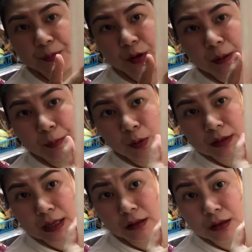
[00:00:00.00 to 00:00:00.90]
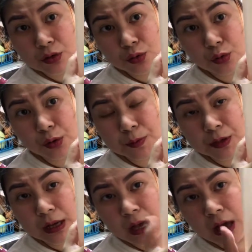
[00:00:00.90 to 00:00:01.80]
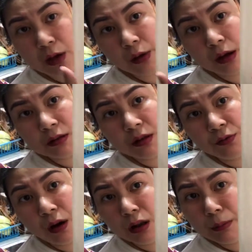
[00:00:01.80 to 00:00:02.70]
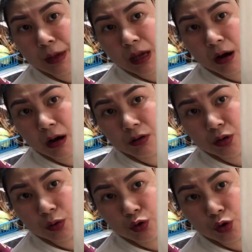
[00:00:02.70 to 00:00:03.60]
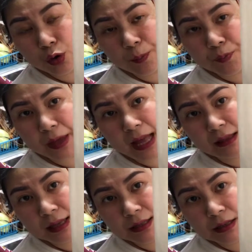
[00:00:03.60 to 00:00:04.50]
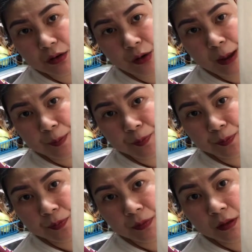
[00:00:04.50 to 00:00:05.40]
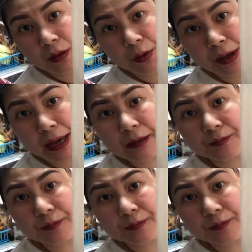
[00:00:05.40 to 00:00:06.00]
can post in these 2 groups. You can also follow me on YouTube and Instagram. Okay,